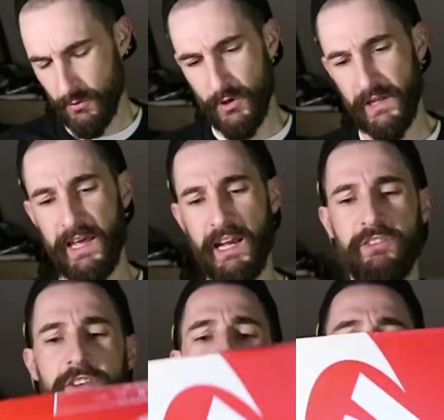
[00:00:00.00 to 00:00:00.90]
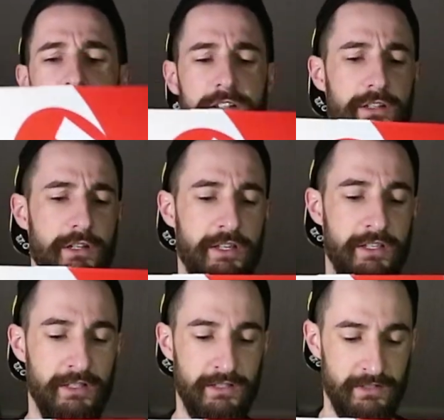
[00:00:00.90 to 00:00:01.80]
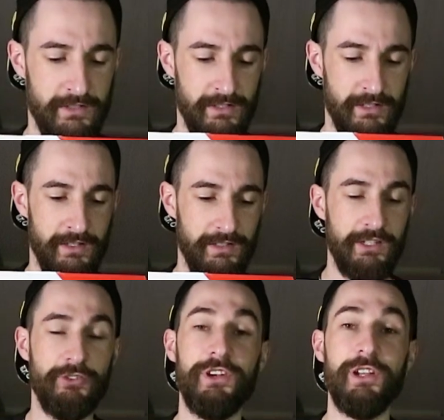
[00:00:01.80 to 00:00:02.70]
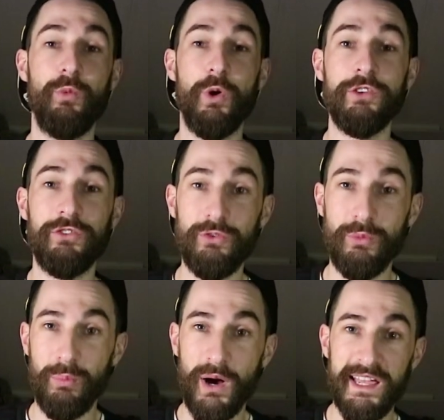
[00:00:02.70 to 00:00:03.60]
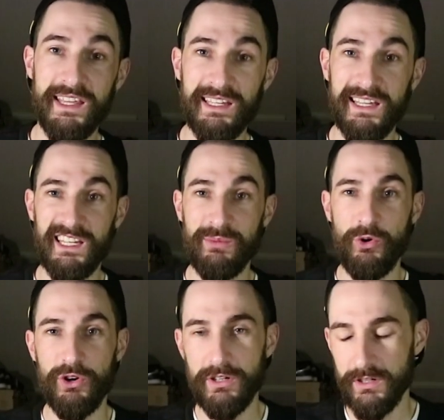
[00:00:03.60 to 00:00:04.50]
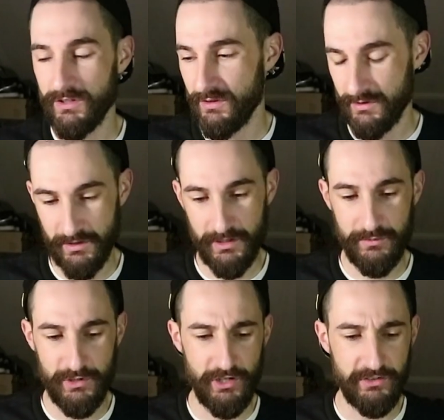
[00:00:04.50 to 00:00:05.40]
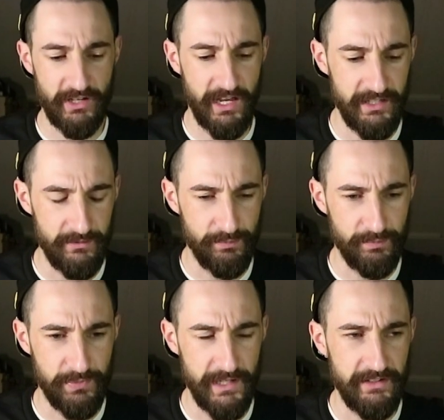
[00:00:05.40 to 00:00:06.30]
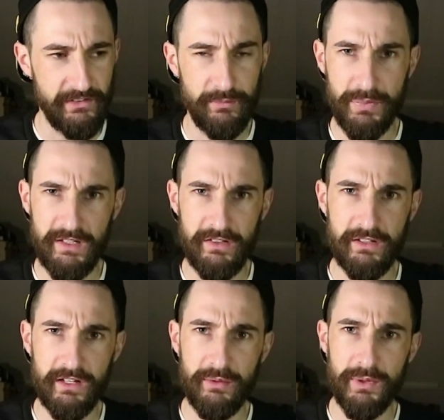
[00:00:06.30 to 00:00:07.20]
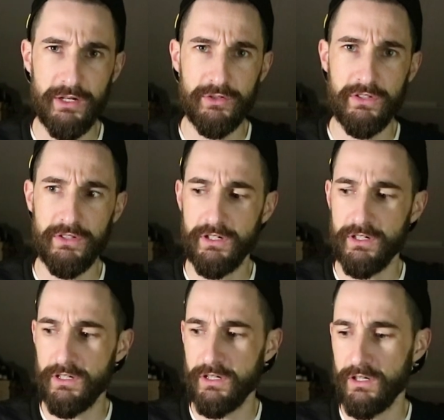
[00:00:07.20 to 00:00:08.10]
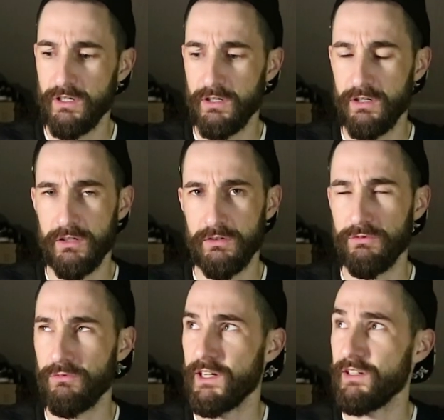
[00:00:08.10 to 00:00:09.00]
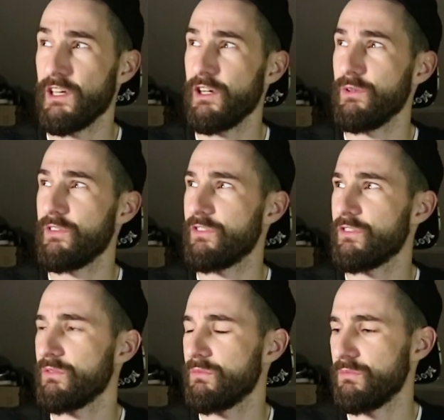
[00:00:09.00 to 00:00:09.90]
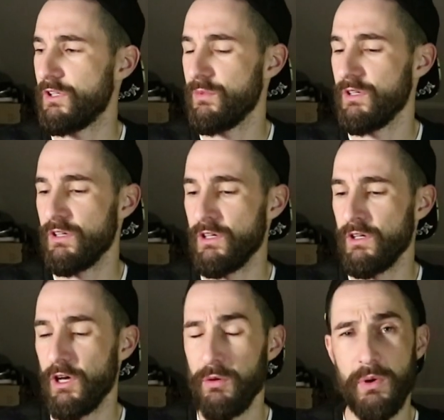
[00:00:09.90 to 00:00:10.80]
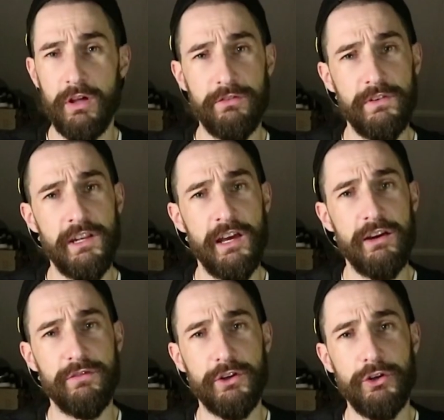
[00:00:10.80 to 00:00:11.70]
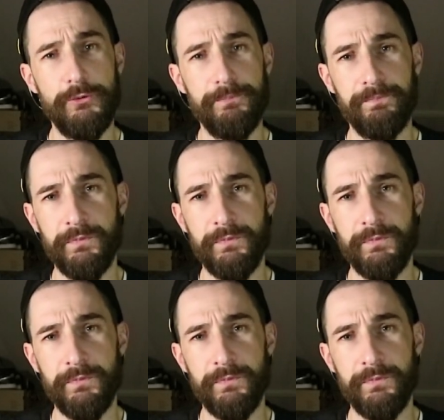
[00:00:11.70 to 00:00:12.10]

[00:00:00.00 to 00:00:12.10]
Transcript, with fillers: But I actually didn't really want to buy it anymore because I placed a bid about right now it's maybe a month and a half ago.